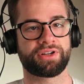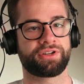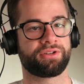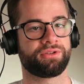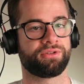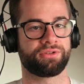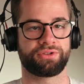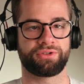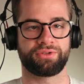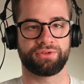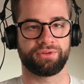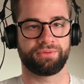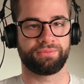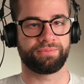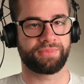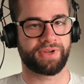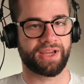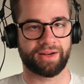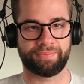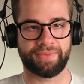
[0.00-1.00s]
You'll
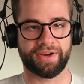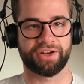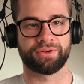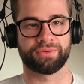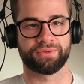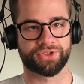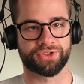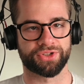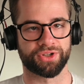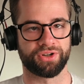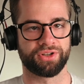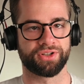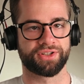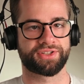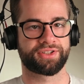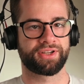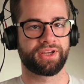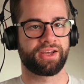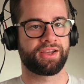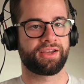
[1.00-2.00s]
get better
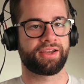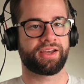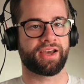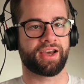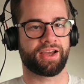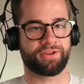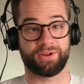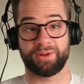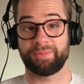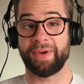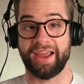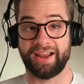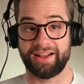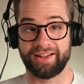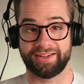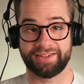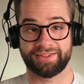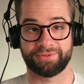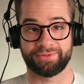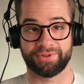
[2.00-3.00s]
results, and you'll pay
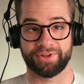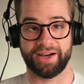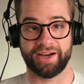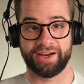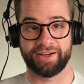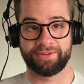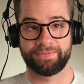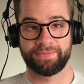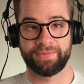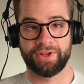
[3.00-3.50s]
less for that.